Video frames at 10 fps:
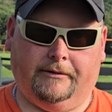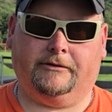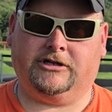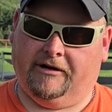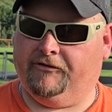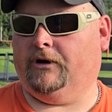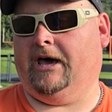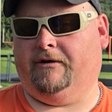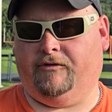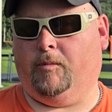Sheffield
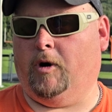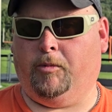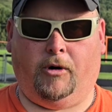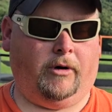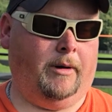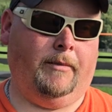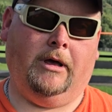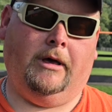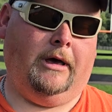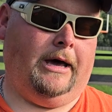had a football program.
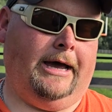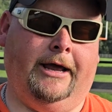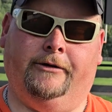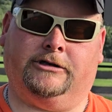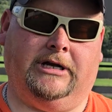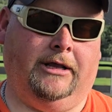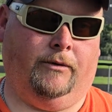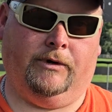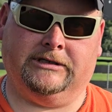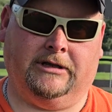I understand
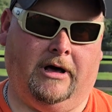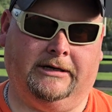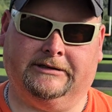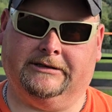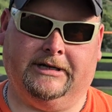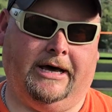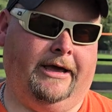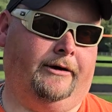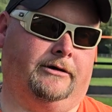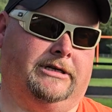the wins and losses, and
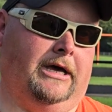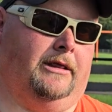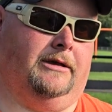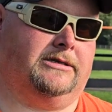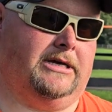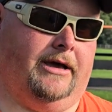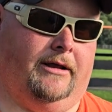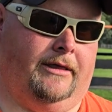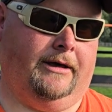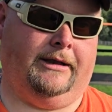I understand the
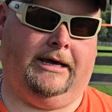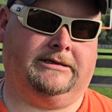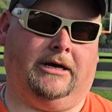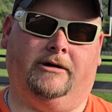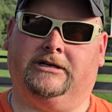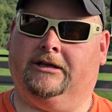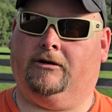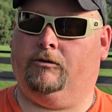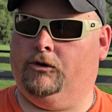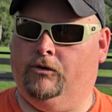naysayers out
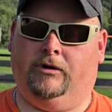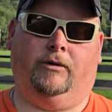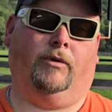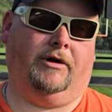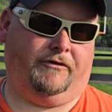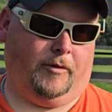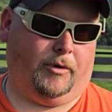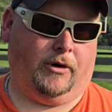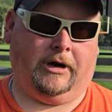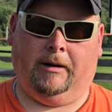there, you didn't win a
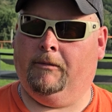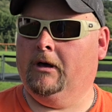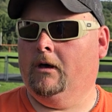football game.